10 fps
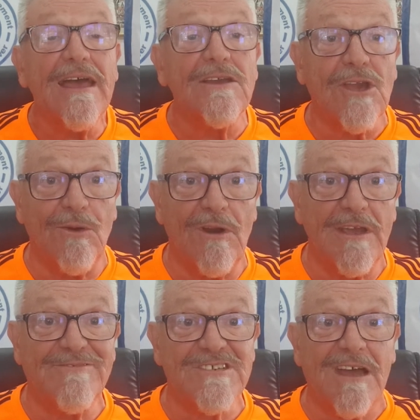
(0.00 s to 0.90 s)
a
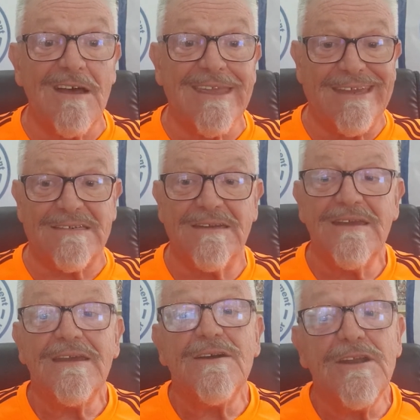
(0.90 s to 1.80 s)
go-live target.
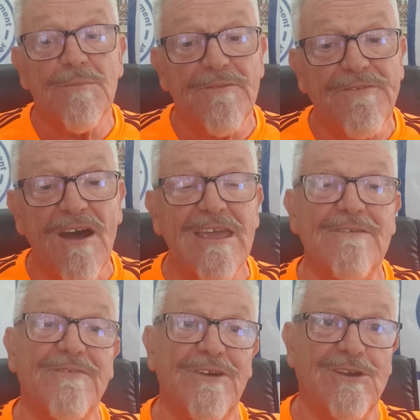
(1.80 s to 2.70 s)
Number
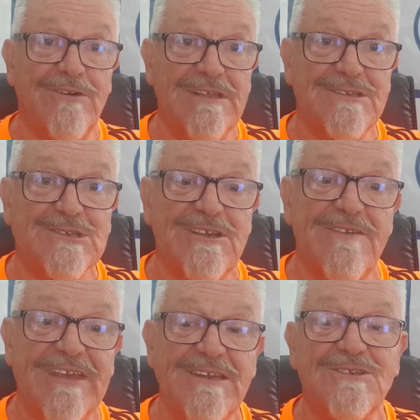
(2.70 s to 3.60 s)
five, agree the
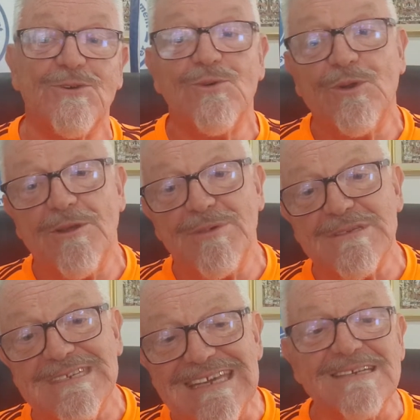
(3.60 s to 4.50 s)
survey tool. Number
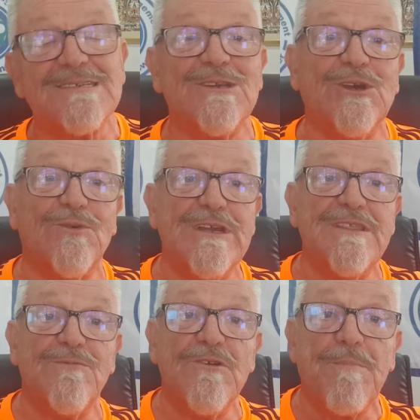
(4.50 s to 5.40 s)
six, agree
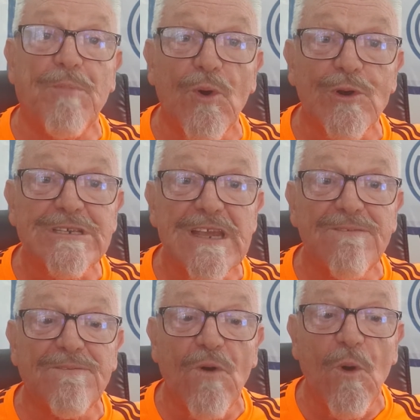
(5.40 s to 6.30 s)
the reporting
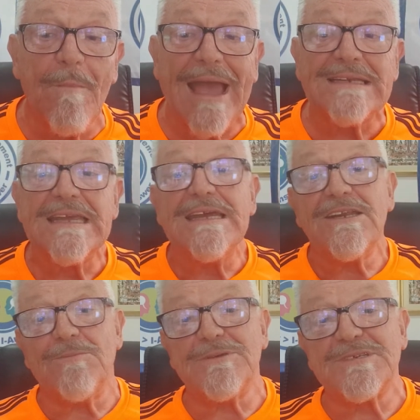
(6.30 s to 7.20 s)
format.
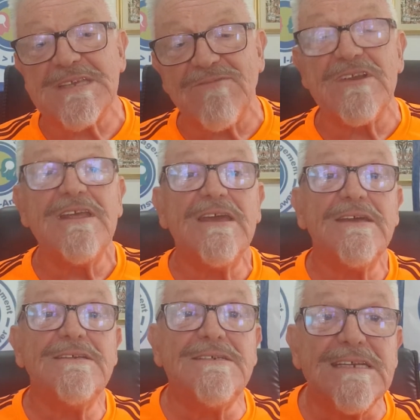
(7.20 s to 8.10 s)
Number seven,
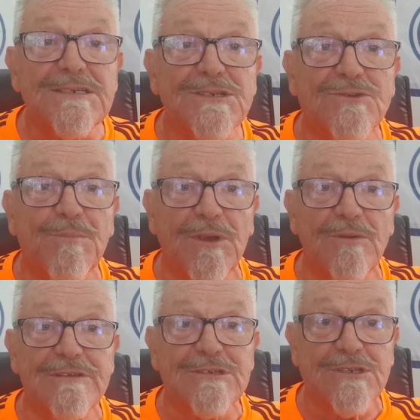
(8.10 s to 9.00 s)

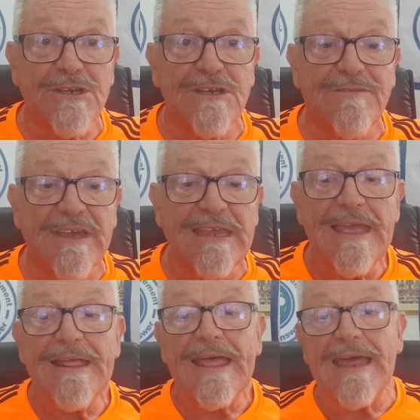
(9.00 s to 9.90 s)
distribute the survey.
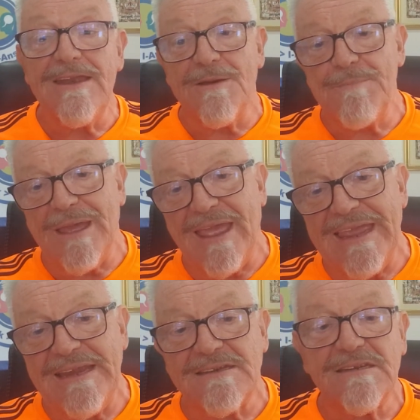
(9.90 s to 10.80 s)
And number
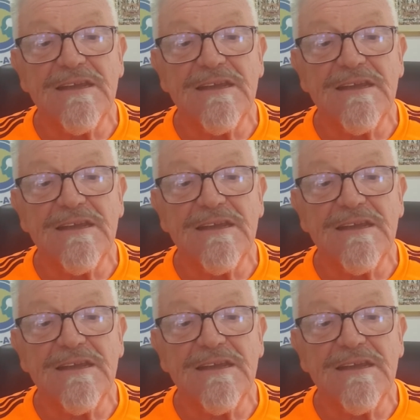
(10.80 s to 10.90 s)
eight,